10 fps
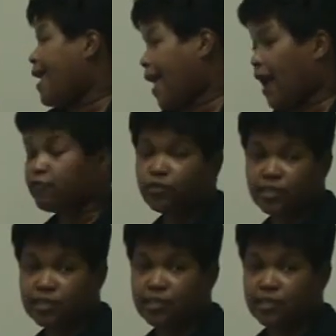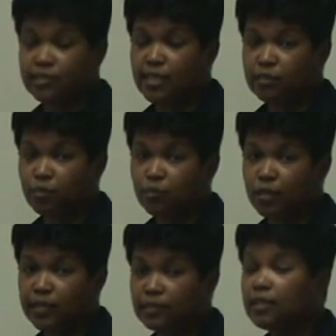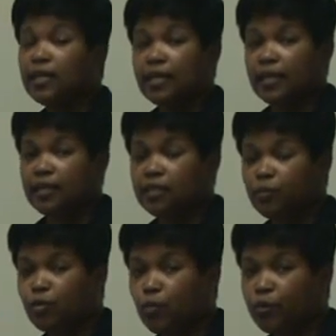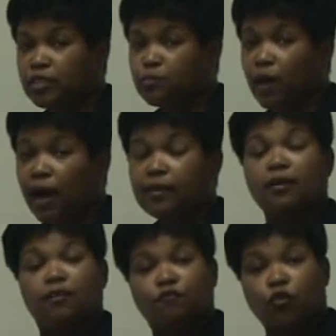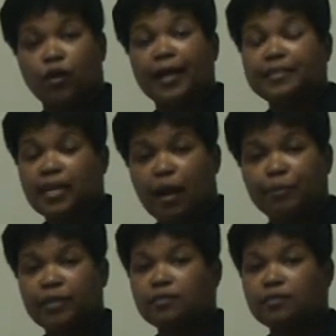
after this sentence has been placed in the appropriate spot for a topic